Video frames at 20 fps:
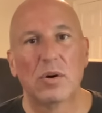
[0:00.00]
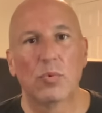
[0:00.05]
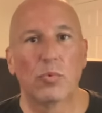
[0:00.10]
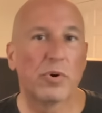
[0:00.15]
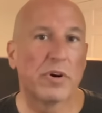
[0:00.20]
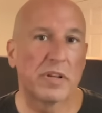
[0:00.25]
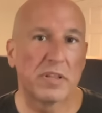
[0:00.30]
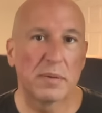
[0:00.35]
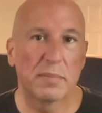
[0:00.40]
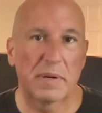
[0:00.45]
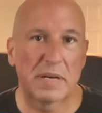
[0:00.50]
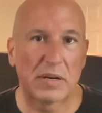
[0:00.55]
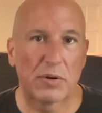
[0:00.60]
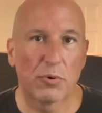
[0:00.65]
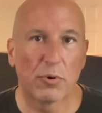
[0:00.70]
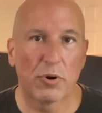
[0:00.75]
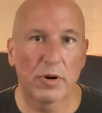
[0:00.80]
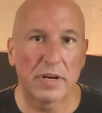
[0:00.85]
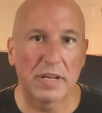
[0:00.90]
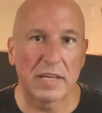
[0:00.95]
we're in the
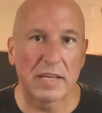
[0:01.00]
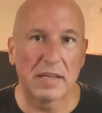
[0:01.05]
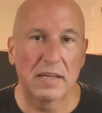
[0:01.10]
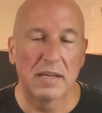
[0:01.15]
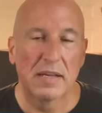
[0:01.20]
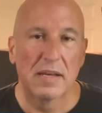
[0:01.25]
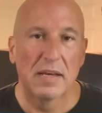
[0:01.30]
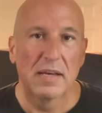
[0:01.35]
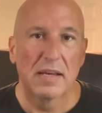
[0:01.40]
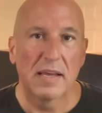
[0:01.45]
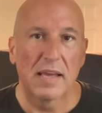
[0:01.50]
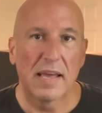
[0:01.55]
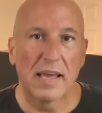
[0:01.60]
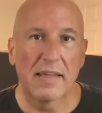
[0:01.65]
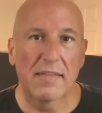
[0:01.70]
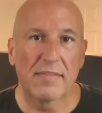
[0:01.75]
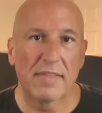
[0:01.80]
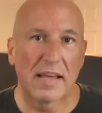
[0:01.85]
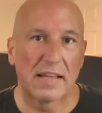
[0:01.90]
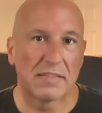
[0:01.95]
minority
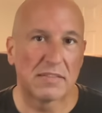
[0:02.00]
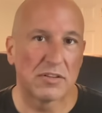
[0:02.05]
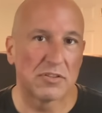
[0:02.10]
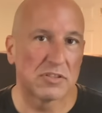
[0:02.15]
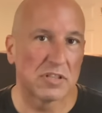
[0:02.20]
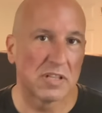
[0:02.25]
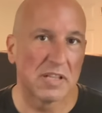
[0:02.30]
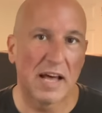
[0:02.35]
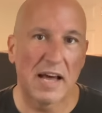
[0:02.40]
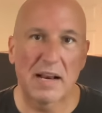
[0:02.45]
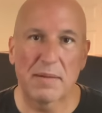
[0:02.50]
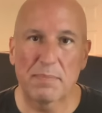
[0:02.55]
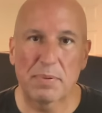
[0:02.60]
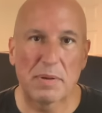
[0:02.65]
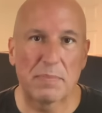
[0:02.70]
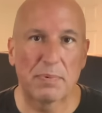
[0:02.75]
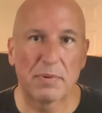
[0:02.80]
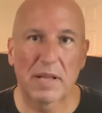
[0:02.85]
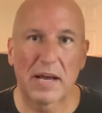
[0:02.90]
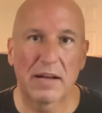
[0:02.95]
and that there's a lot of
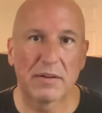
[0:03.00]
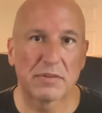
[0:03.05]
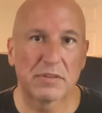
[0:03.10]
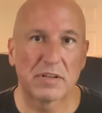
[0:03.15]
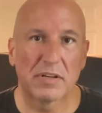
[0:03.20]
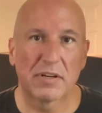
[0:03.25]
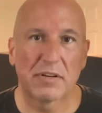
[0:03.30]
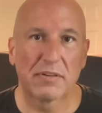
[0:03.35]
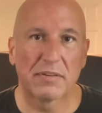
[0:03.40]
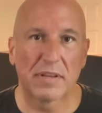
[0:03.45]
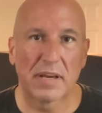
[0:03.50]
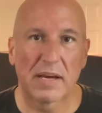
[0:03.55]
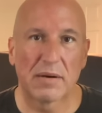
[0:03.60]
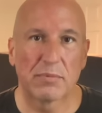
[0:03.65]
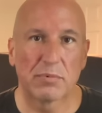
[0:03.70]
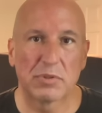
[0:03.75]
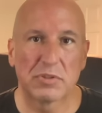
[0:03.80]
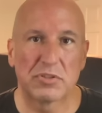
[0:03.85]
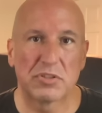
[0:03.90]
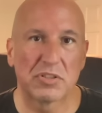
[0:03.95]
people out there
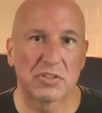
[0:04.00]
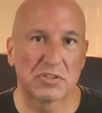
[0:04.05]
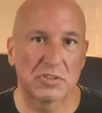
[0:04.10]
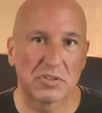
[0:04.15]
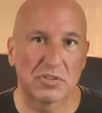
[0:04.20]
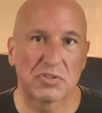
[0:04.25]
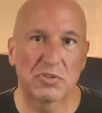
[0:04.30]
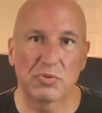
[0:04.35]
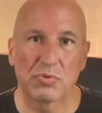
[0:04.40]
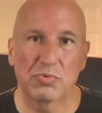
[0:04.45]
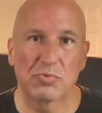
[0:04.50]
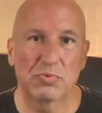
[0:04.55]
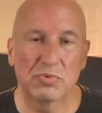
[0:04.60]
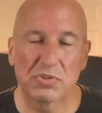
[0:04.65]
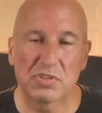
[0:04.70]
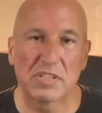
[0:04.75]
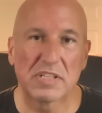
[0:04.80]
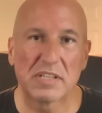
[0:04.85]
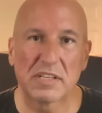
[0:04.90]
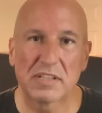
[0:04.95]
that would just as soon
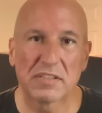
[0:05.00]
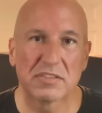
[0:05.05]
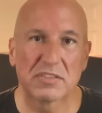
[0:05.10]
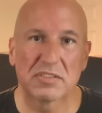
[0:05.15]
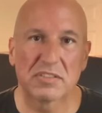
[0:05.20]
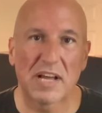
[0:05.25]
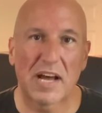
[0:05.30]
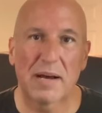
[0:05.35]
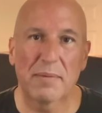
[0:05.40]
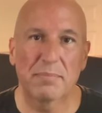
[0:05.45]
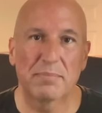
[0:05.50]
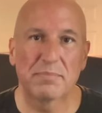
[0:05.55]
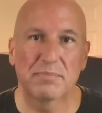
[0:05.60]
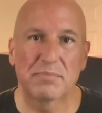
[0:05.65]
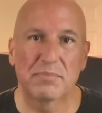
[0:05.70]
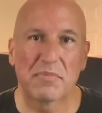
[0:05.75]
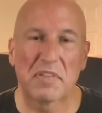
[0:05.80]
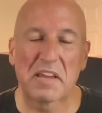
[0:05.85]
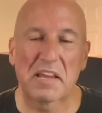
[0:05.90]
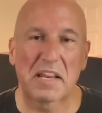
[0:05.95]
see us stop
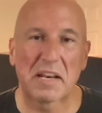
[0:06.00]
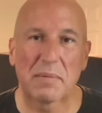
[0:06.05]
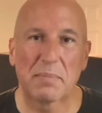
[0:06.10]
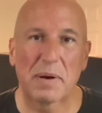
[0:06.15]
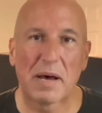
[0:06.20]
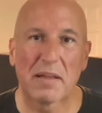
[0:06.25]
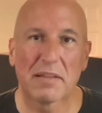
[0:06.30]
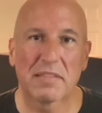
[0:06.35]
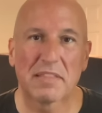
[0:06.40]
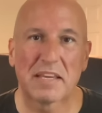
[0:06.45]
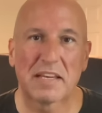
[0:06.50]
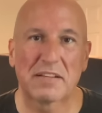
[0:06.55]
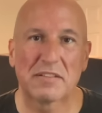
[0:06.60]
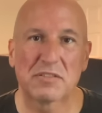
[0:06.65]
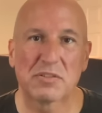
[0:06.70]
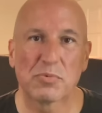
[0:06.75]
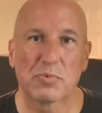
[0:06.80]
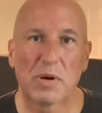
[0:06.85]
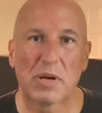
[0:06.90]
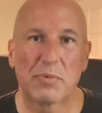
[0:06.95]
thinking about
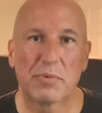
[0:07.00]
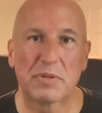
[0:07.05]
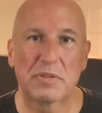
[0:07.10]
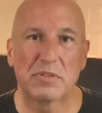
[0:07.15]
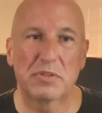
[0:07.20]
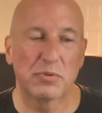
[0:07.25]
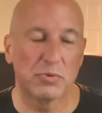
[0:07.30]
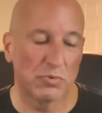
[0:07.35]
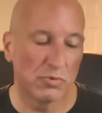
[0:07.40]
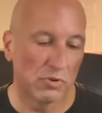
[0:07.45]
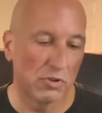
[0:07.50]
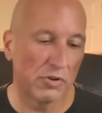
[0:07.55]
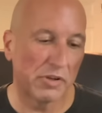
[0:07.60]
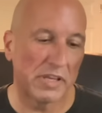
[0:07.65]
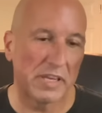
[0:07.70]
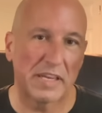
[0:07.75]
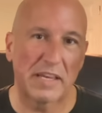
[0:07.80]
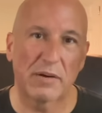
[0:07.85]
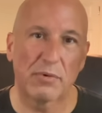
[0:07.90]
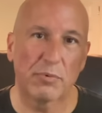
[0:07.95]
things the way we do,
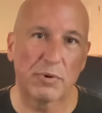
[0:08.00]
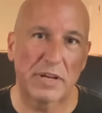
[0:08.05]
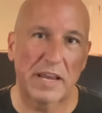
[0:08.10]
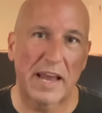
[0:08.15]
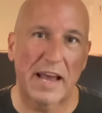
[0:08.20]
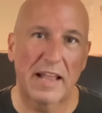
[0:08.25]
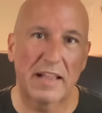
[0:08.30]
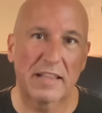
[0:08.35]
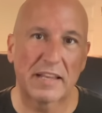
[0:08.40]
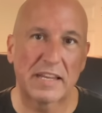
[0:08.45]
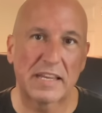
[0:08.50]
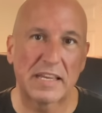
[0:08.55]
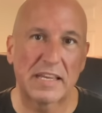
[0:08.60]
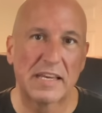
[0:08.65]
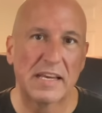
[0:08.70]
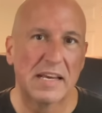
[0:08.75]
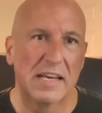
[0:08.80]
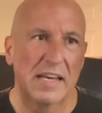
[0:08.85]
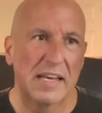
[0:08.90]
looking at reality